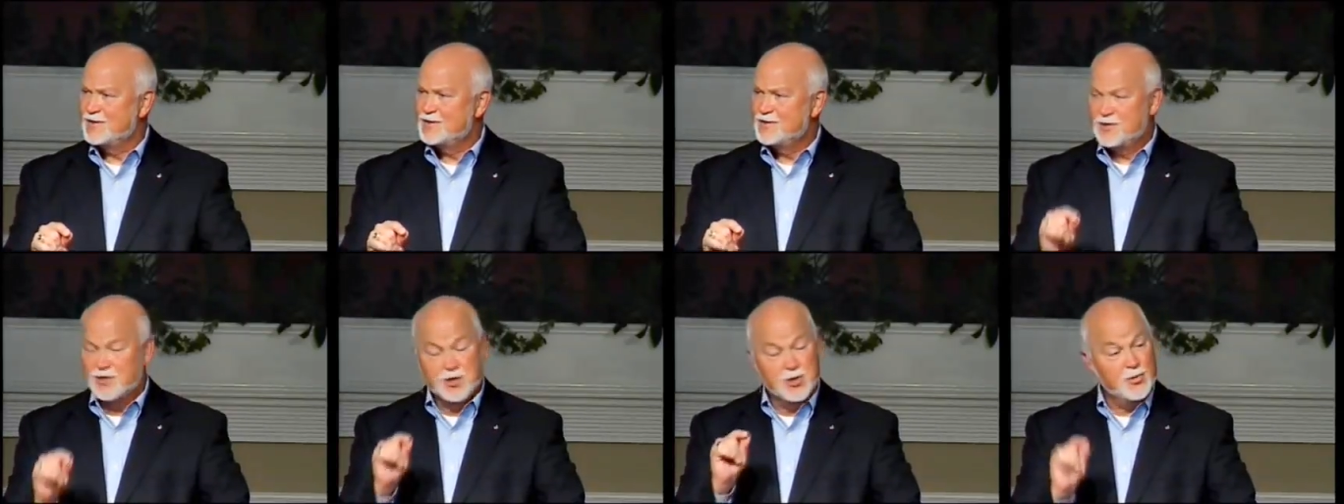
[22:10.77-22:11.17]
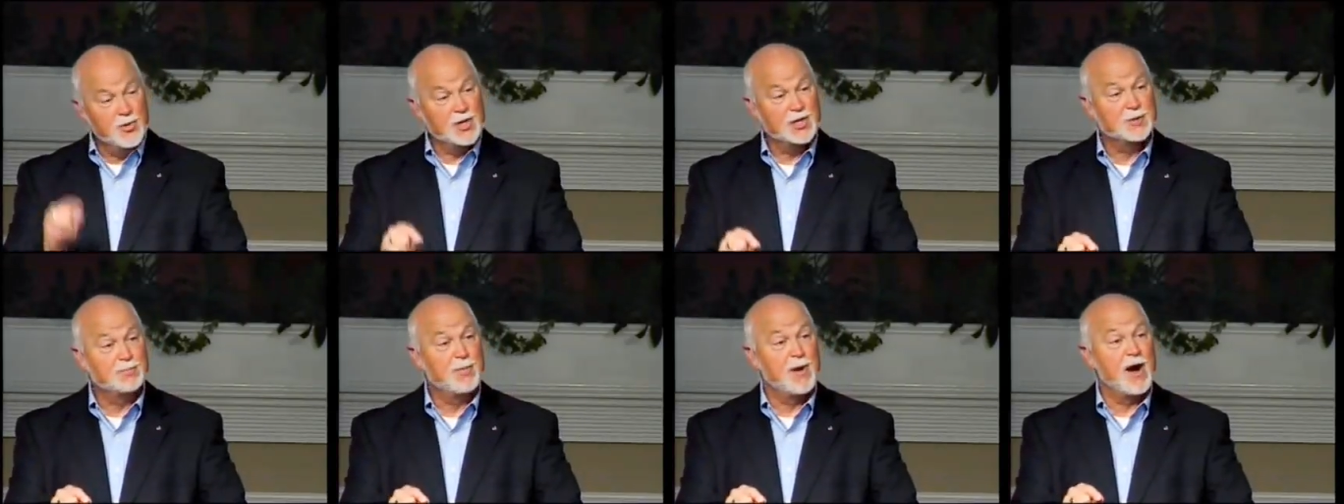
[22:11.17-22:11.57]
do you
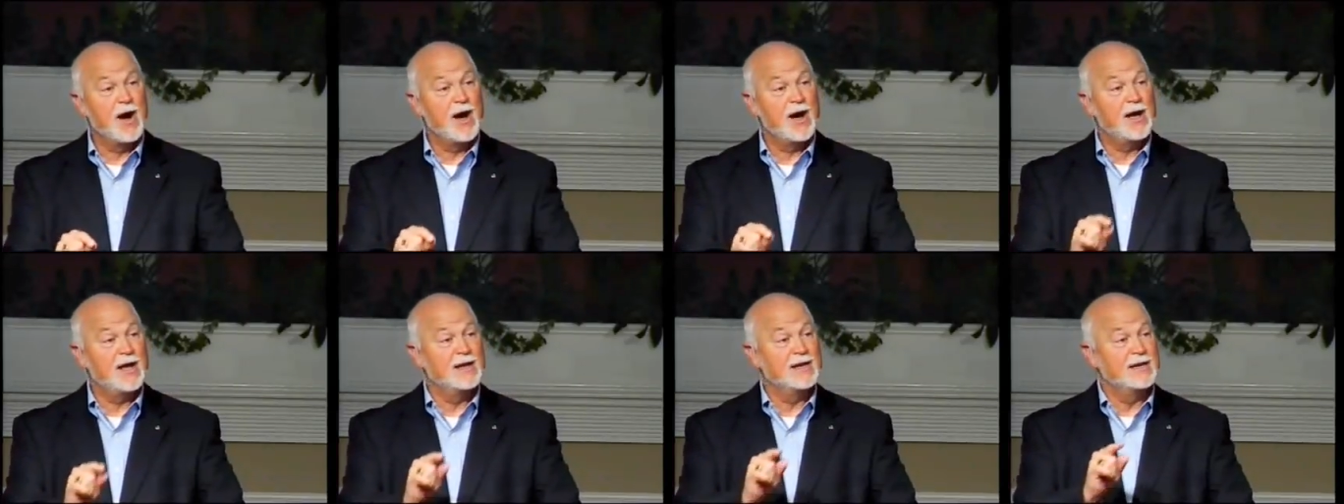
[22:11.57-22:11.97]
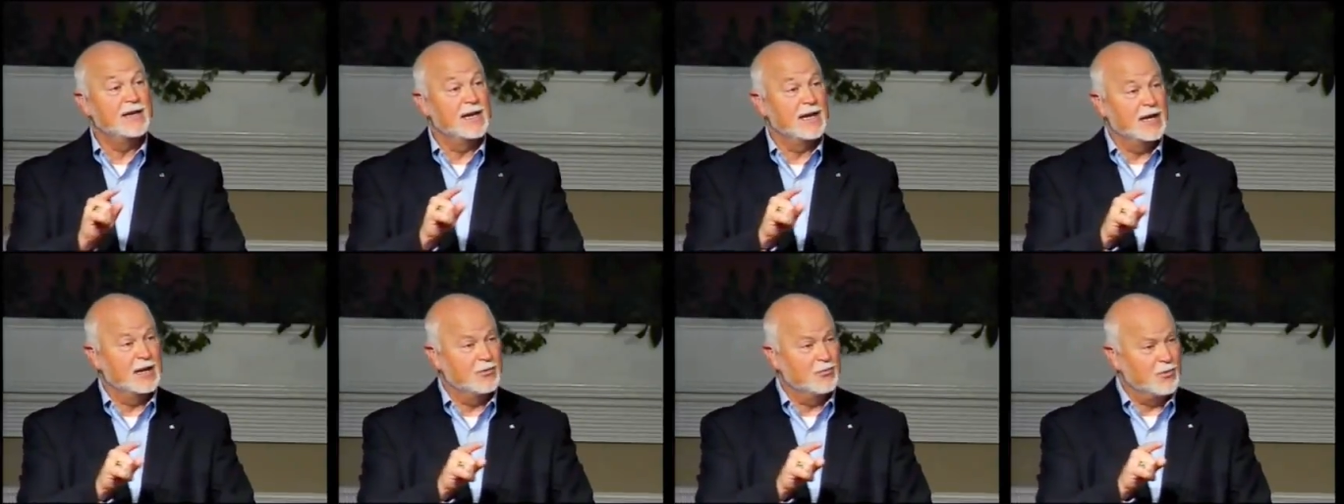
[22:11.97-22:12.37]
respond
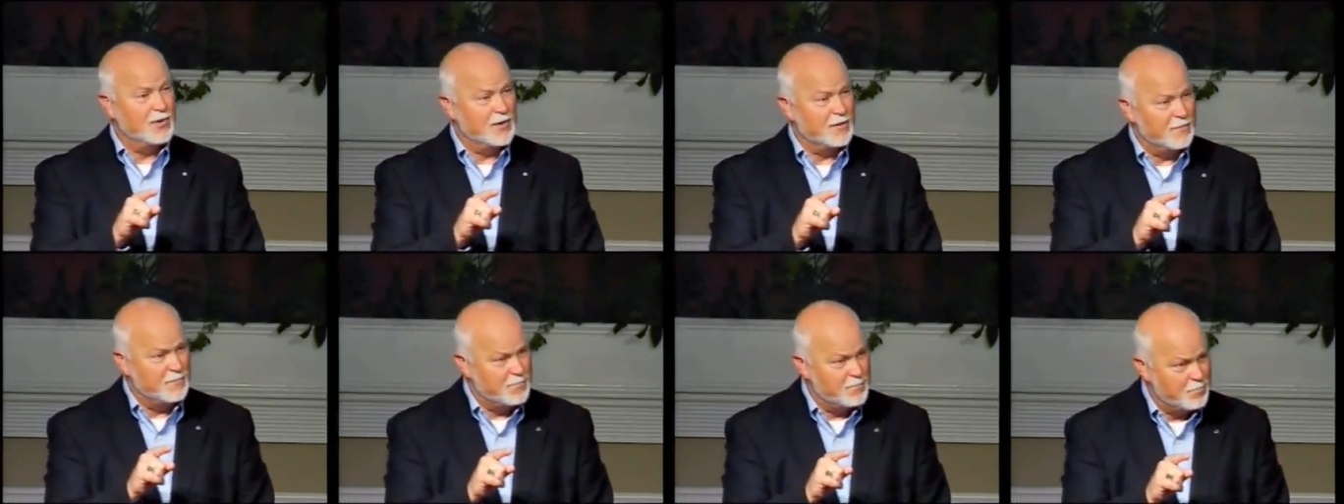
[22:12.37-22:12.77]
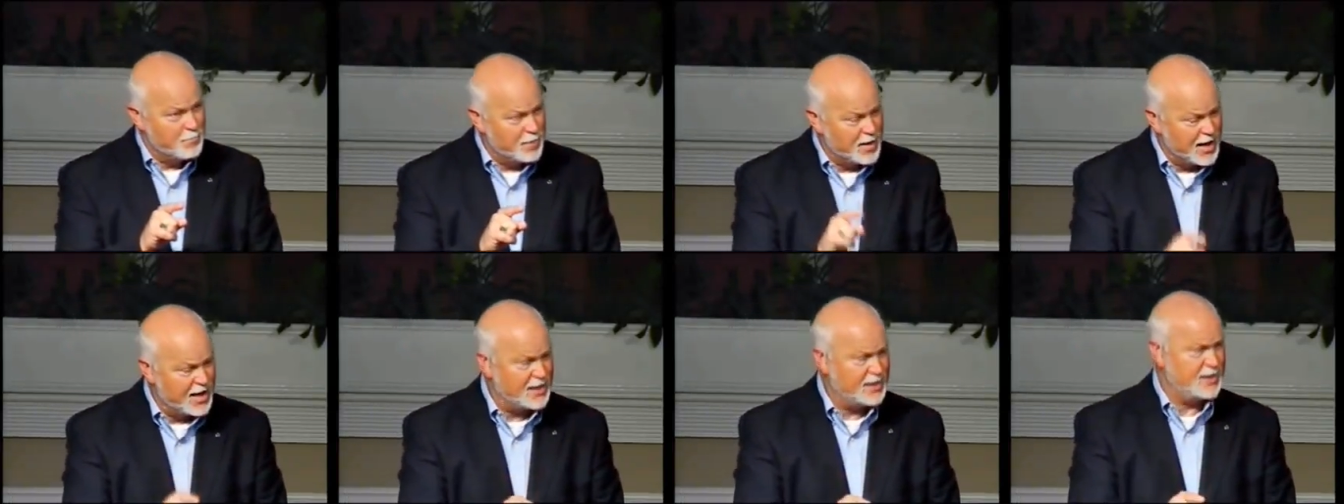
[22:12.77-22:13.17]
in
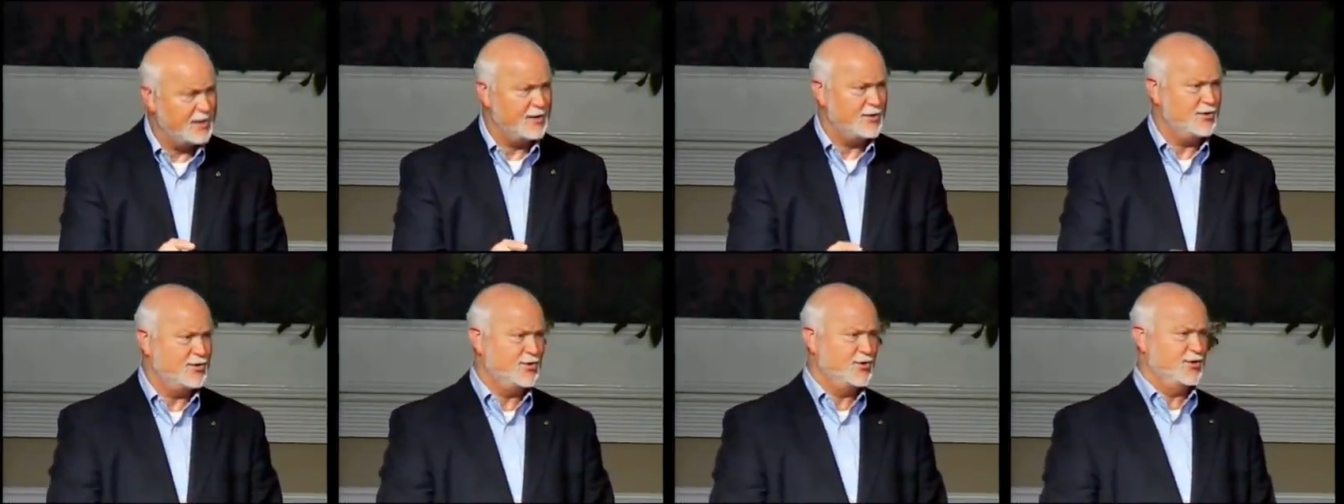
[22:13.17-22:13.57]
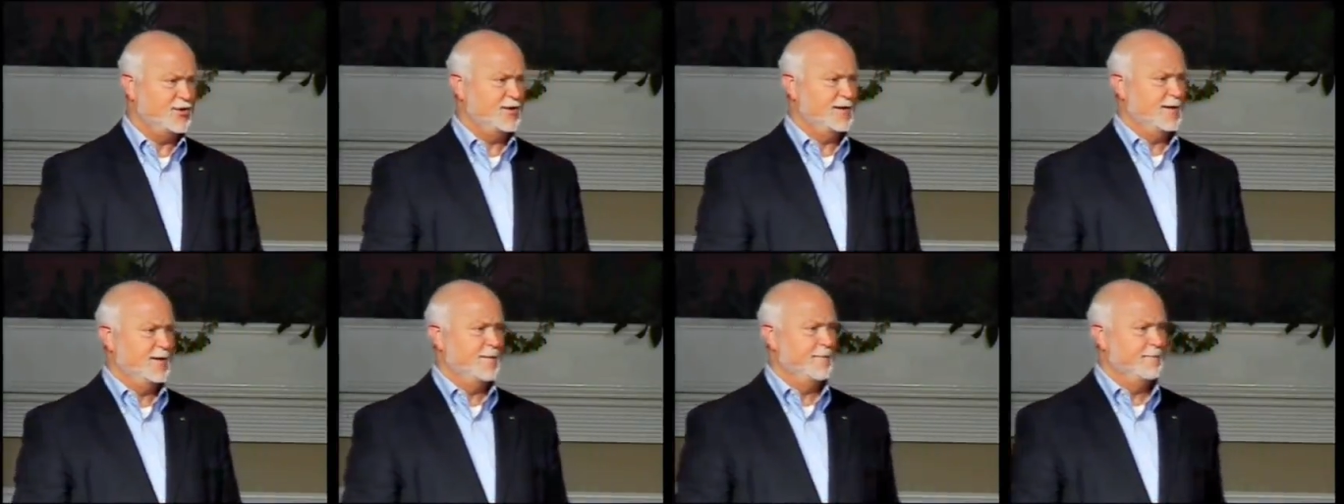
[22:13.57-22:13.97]
repentance
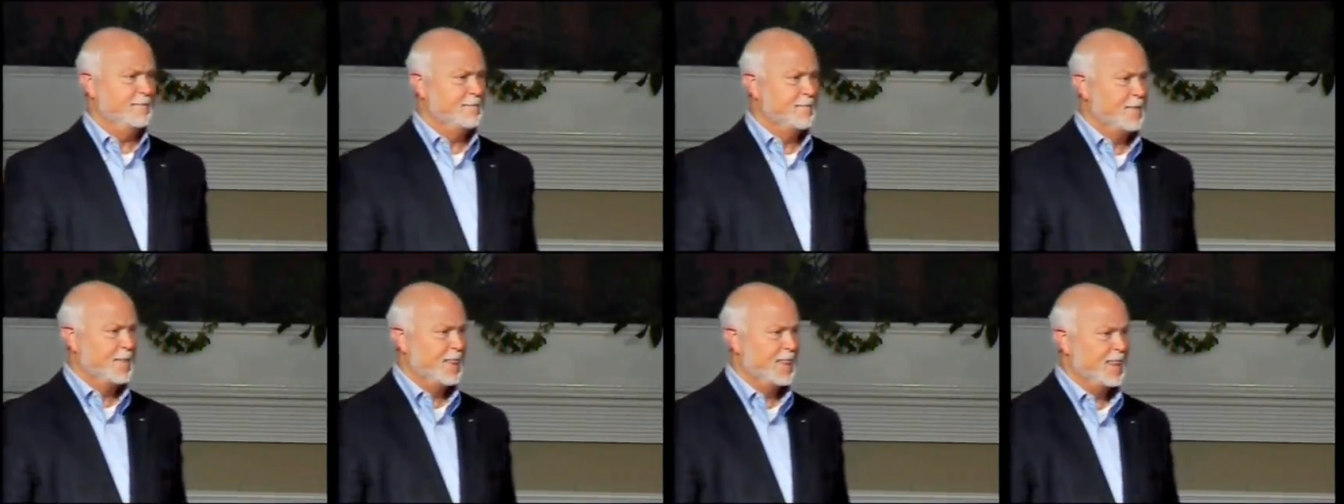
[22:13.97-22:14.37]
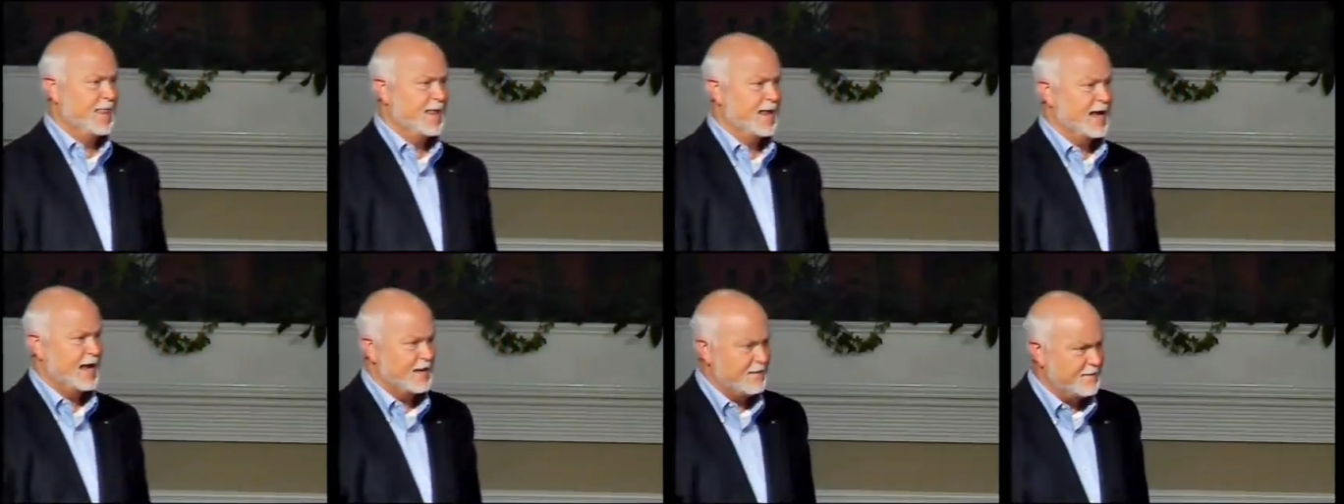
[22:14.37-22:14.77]

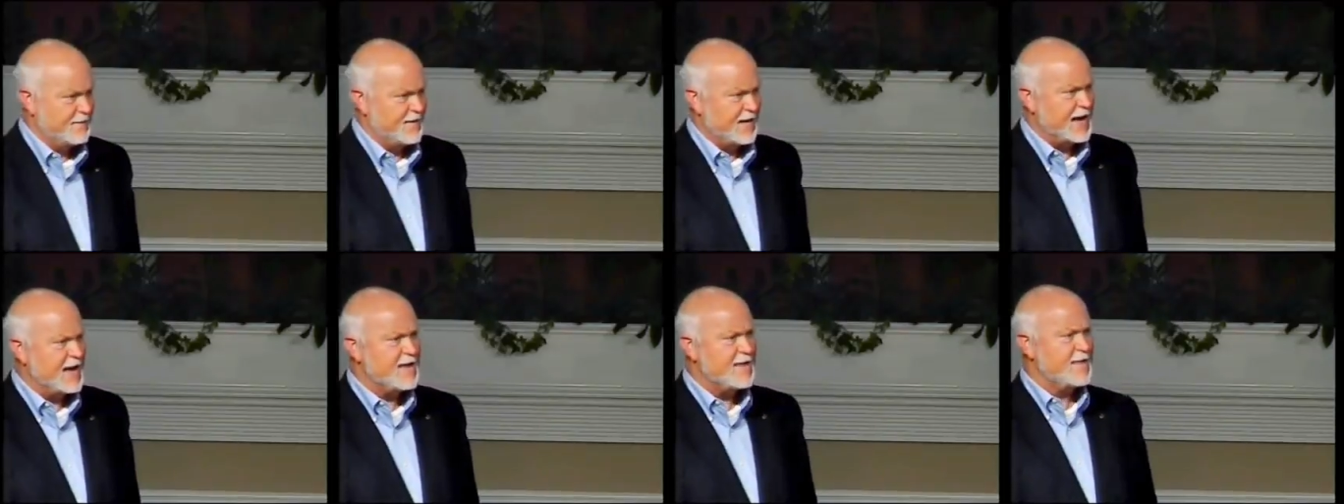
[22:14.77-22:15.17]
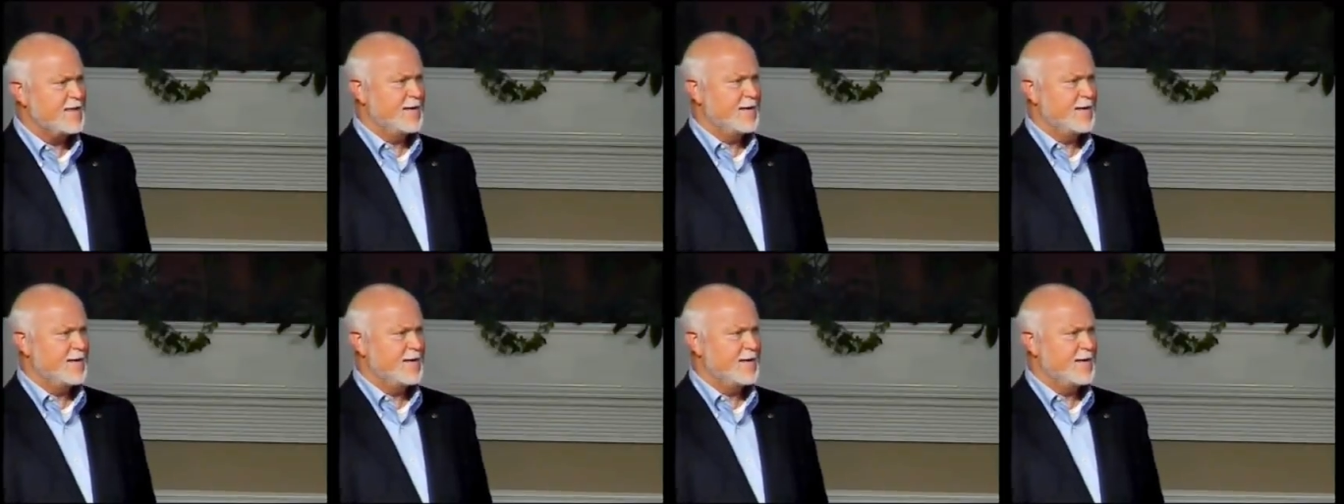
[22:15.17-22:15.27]
and faith?